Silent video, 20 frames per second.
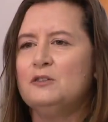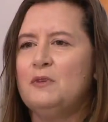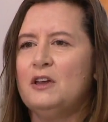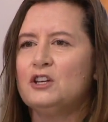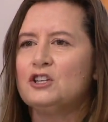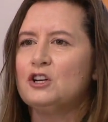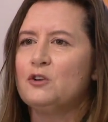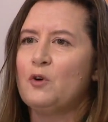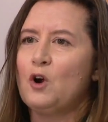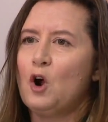to make
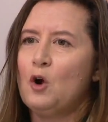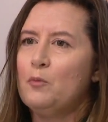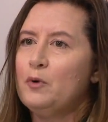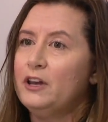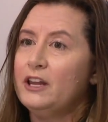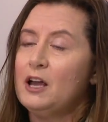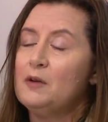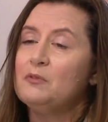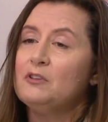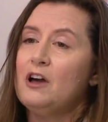sure we're
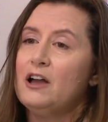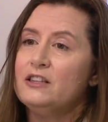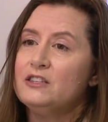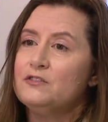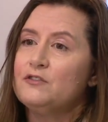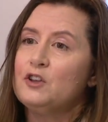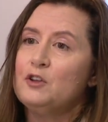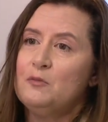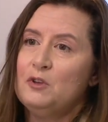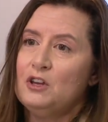opening up lines
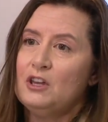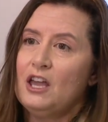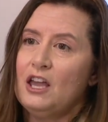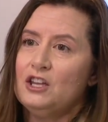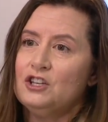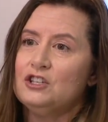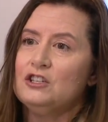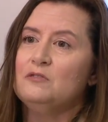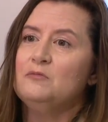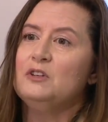of
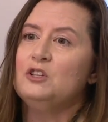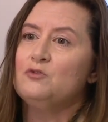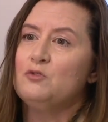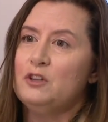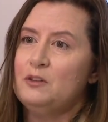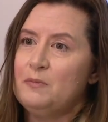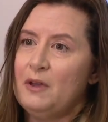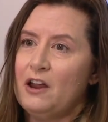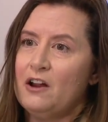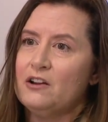communication
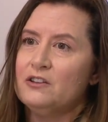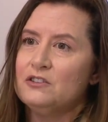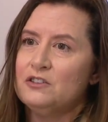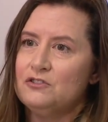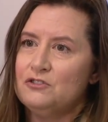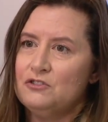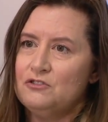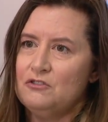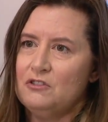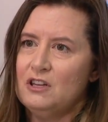between parents and
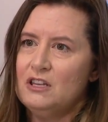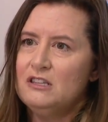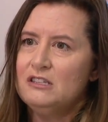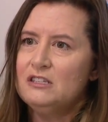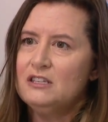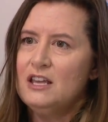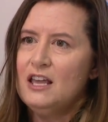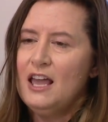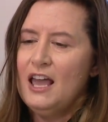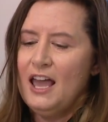students,